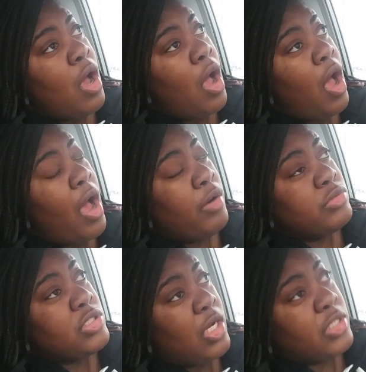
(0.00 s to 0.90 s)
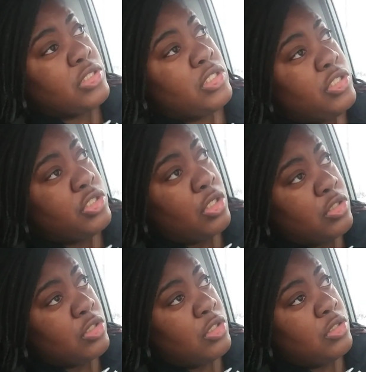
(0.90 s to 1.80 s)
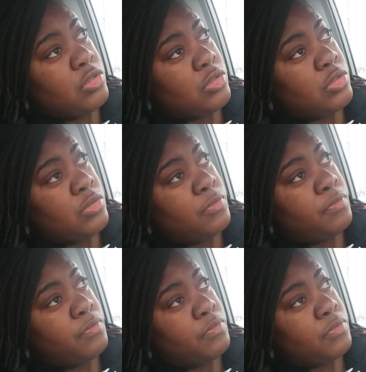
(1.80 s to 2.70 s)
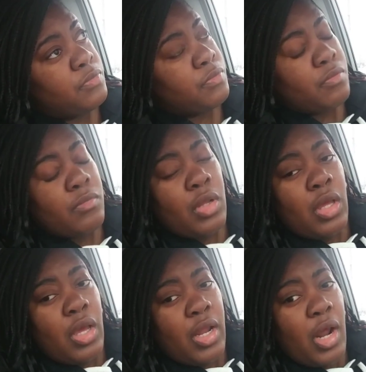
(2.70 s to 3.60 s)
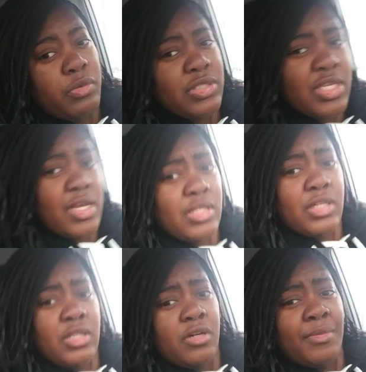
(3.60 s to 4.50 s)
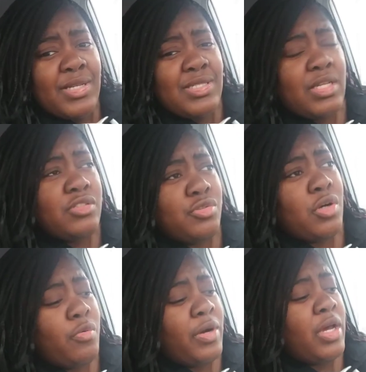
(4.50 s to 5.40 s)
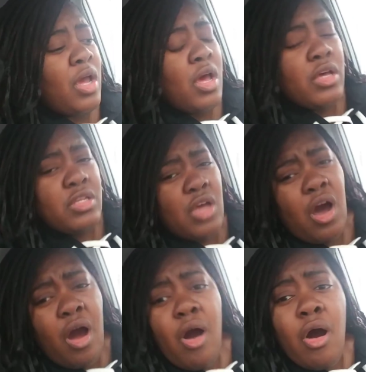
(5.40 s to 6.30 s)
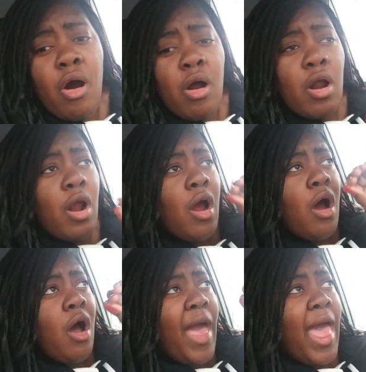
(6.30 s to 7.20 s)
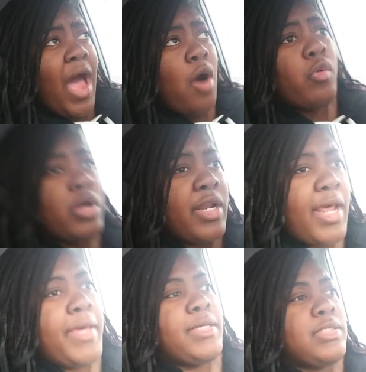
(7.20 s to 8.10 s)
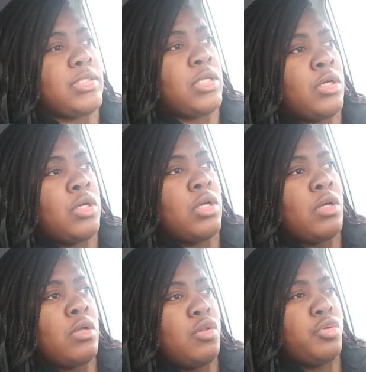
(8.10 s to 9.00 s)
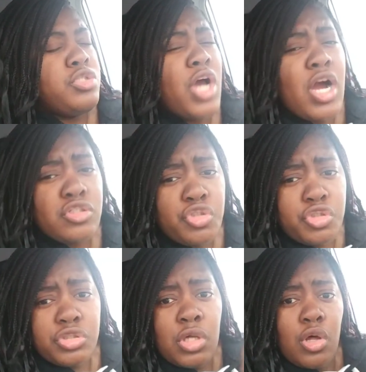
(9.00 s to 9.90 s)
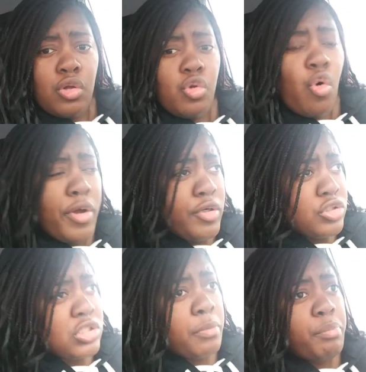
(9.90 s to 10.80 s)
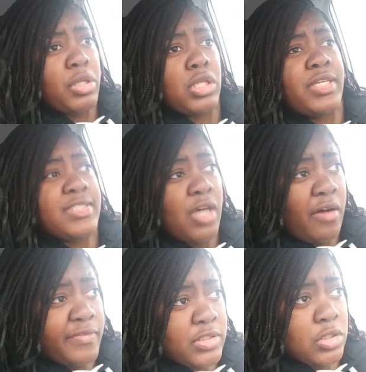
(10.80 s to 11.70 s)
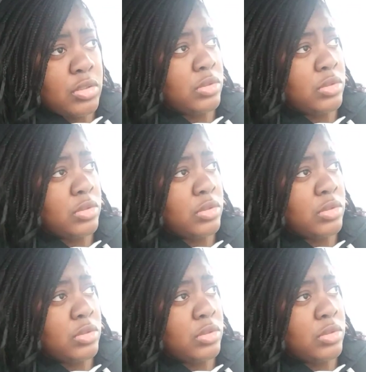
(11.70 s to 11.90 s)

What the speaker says: I was talking to these young girls, and I was telling them, I said, you know what? Y'all are our next doctors, lawyers, police officers,